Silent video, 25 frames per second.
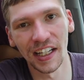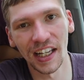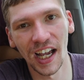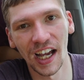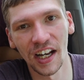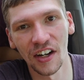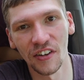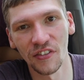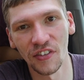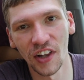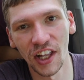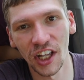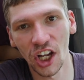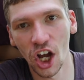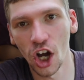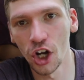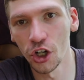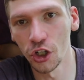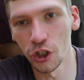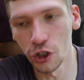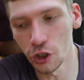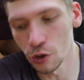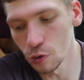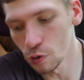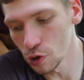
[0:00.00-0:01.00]
kind of like
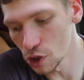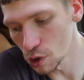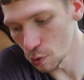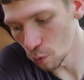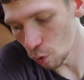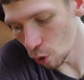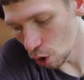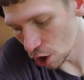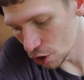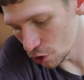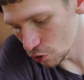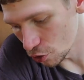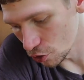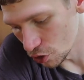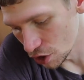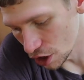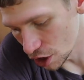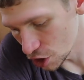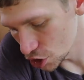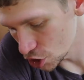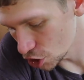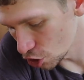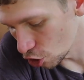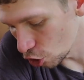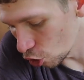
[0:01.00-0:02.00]
unusual and
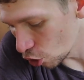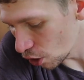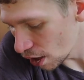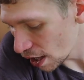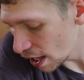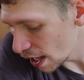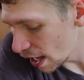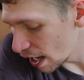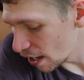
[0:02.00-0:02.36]
traditional.